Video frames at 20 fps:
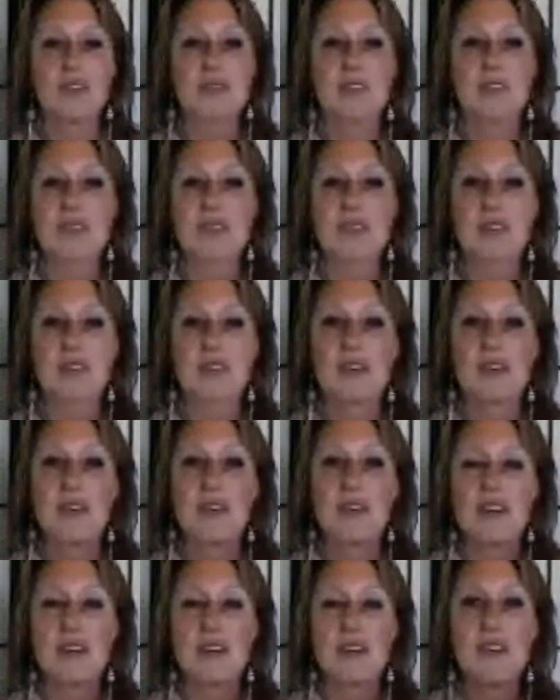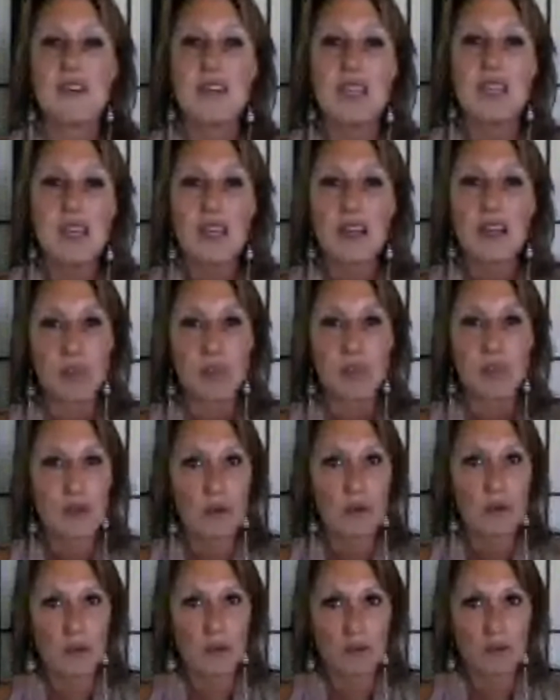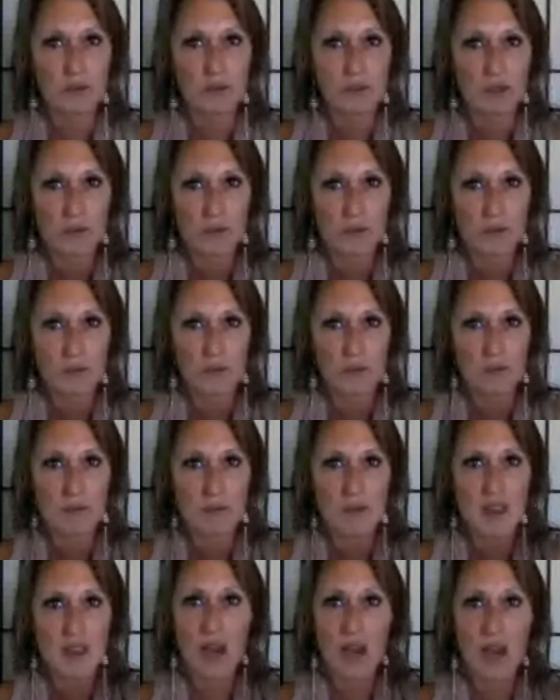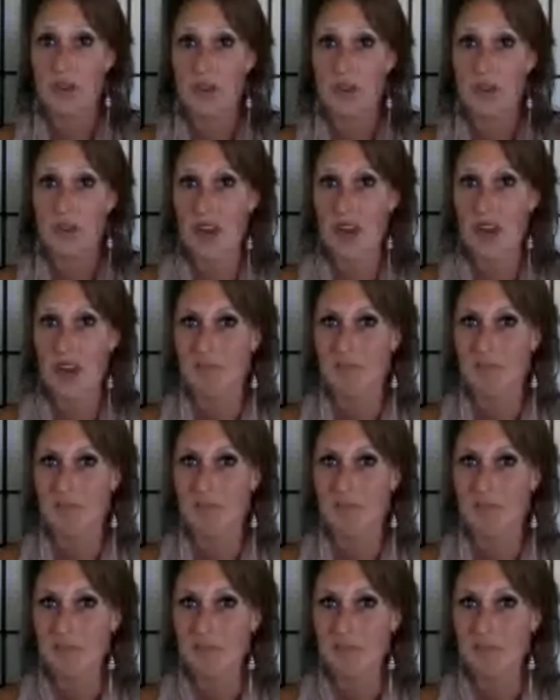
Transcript: back is this needing approval from the outside